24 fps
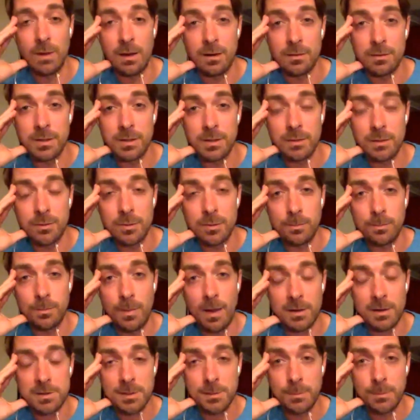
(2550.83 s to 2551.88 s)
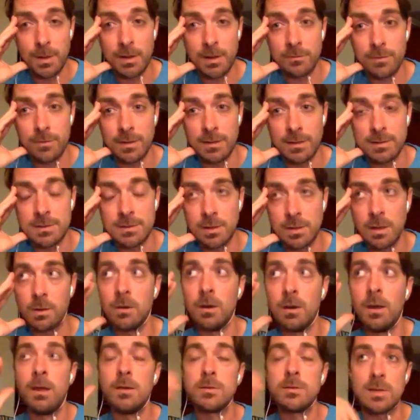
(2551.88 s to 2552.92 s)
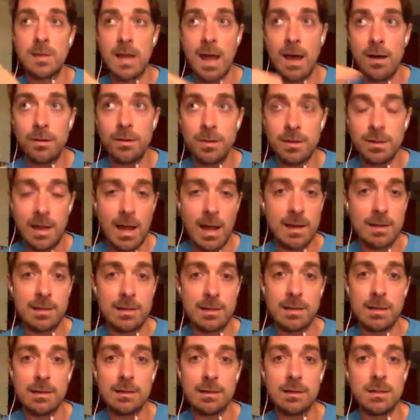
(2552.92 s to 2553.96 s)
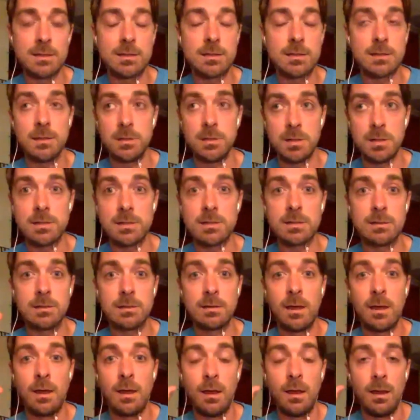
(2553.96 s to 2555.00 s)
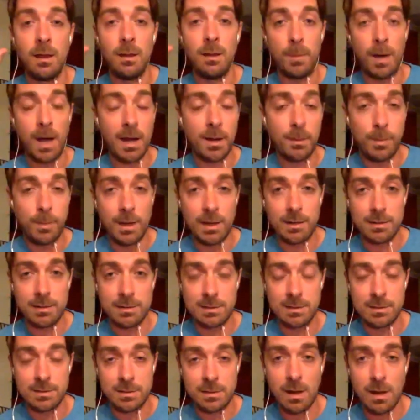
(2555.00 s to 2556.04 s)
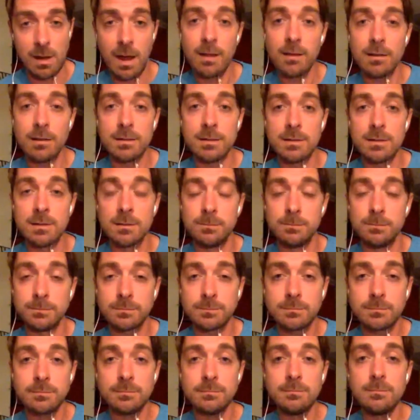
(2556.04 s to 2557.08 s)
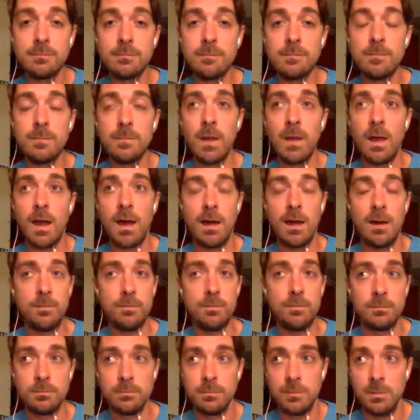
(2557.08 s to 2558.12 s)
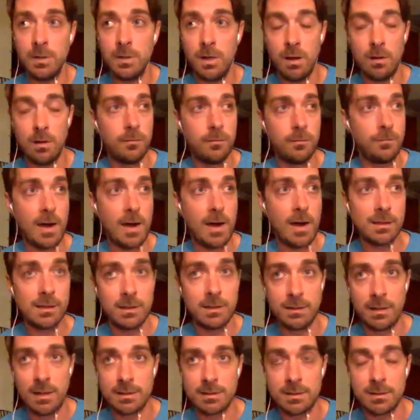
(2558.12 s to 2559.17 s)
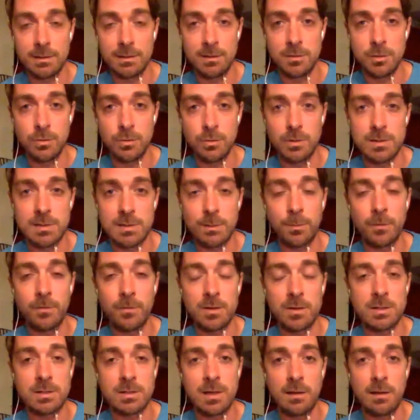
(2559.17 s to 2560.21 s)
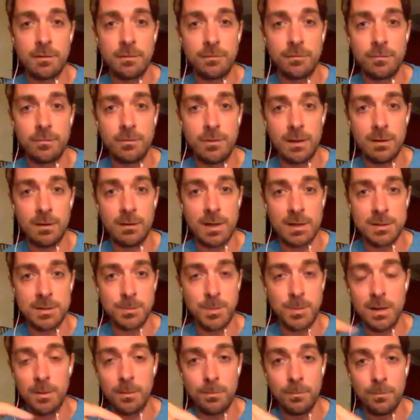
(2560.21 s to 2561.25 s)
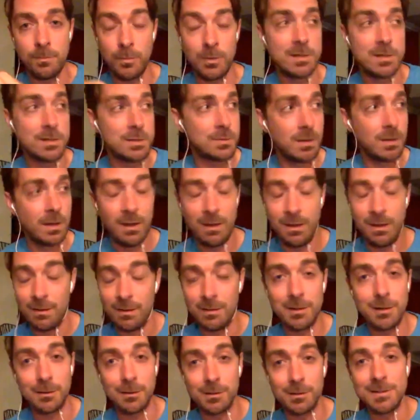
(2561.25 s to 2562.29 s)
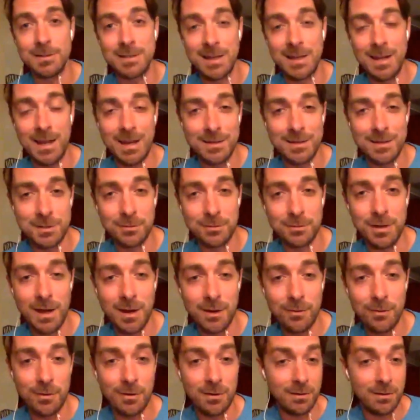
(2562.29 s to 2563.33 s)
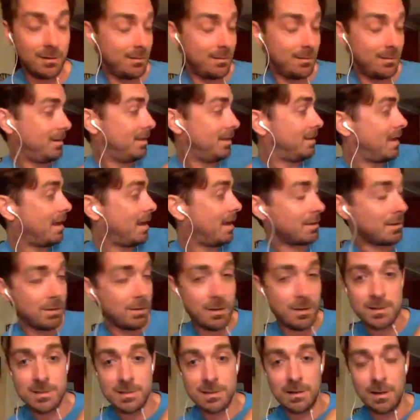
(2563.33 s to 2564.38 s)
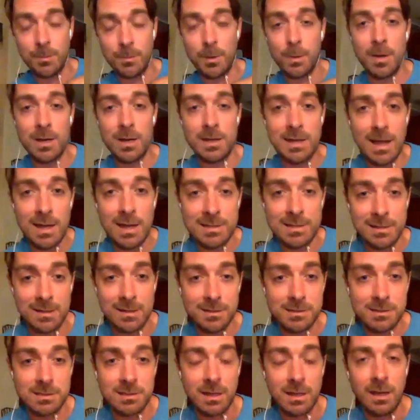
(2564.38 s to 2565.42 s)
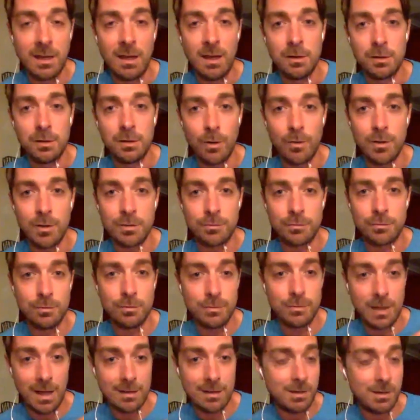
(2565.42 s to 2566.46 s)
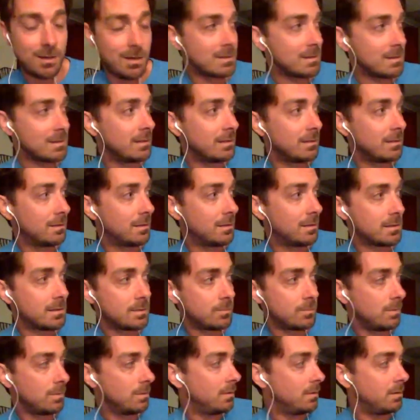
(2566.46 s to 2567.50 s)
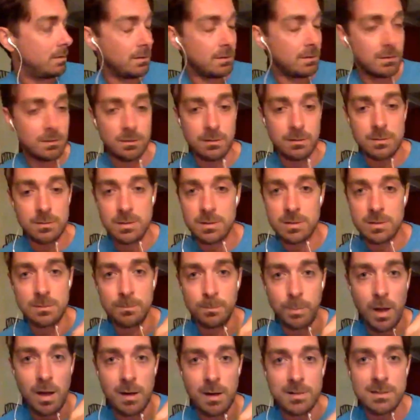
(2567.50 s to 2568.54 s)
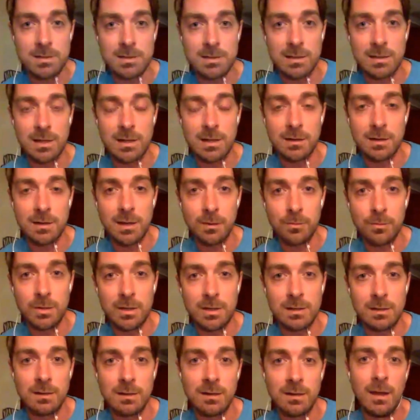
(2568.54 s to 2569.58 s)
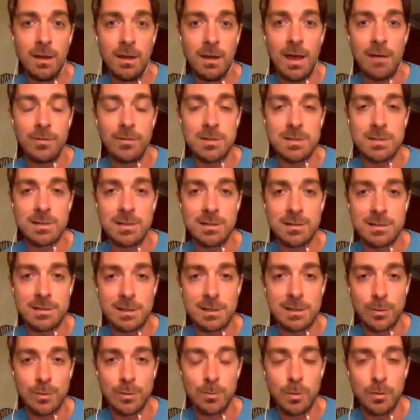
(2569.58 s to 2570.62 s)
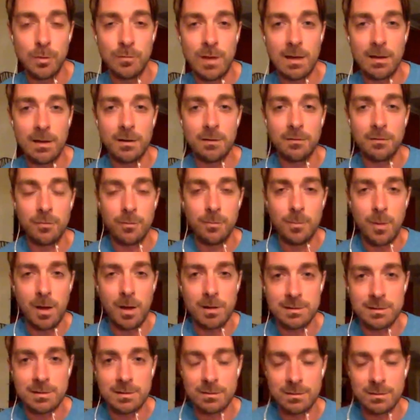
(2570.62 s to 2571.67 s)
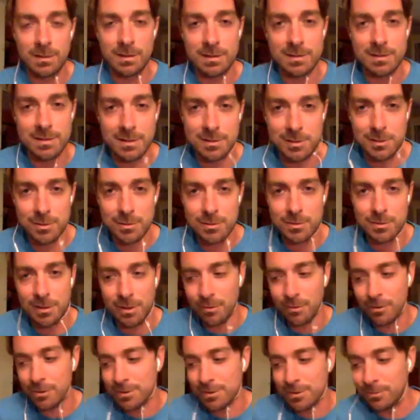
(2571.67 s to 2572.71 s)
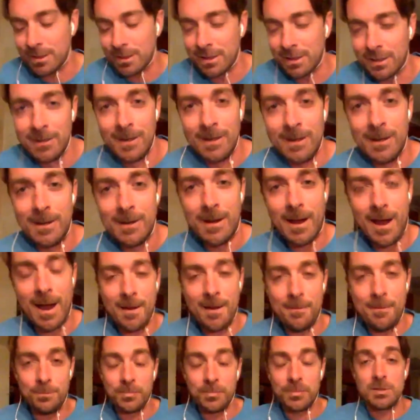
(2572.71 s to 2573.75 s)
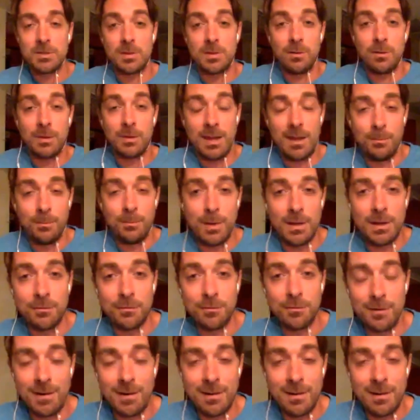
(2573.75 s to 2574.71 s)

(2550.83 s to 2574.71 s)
don't think it would actually benefit. So now the idea is to just buy a base in Scotland, you know, finally get to enjoy some of our stuff that has been, we just literally today, Jill and I were in that closet. I'm at my dad's house, going through that closet because there's boxes in there that we haven't seen since we moved out of Vermont like 6 years ago or something. So yeah, being